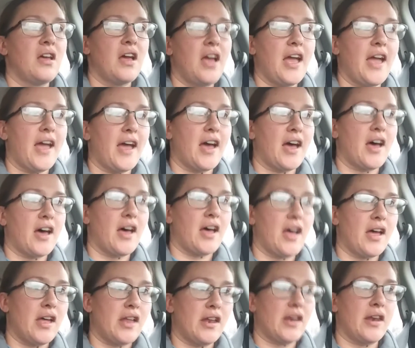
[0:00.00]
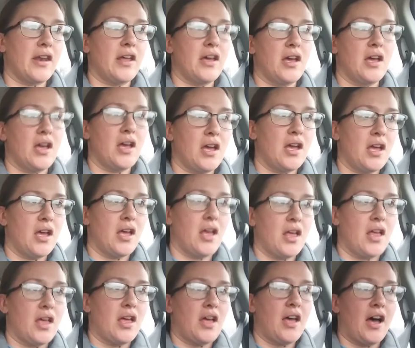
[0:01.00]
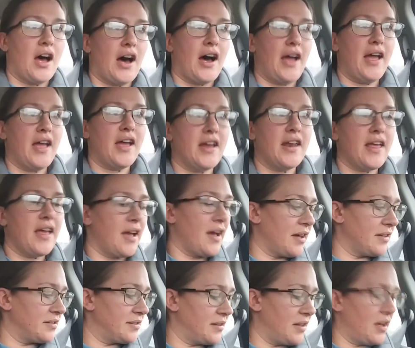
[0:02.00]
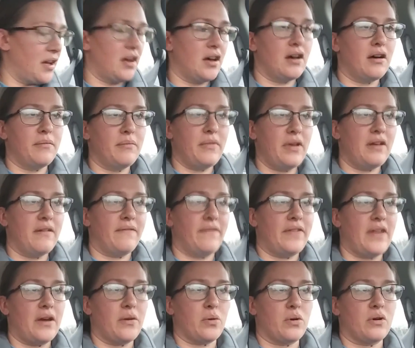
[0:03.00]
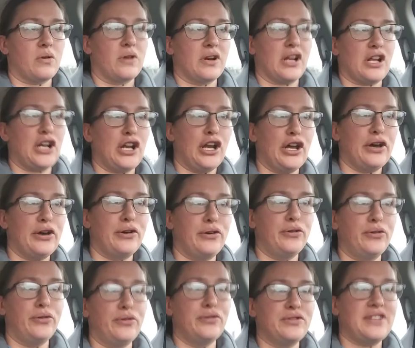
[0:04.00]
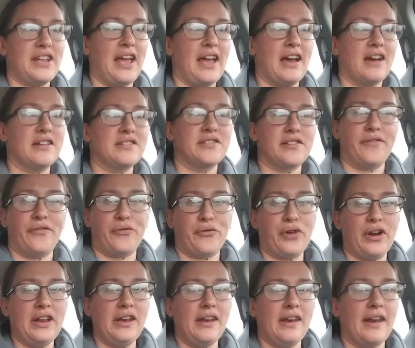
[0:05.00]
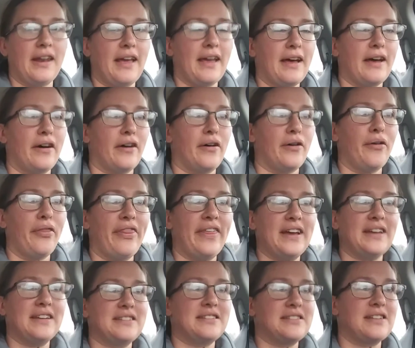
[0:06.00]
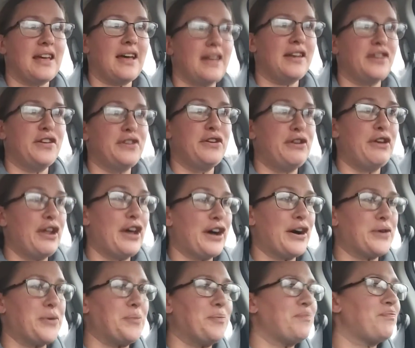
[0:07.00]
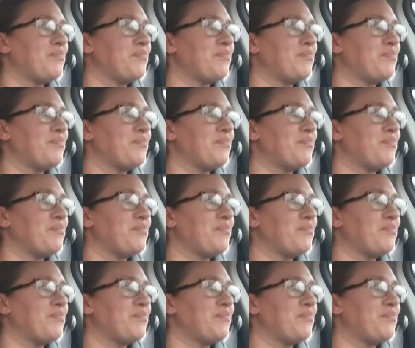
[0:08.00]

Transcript: And I had asked them if they were going to close. As of right now, they said no.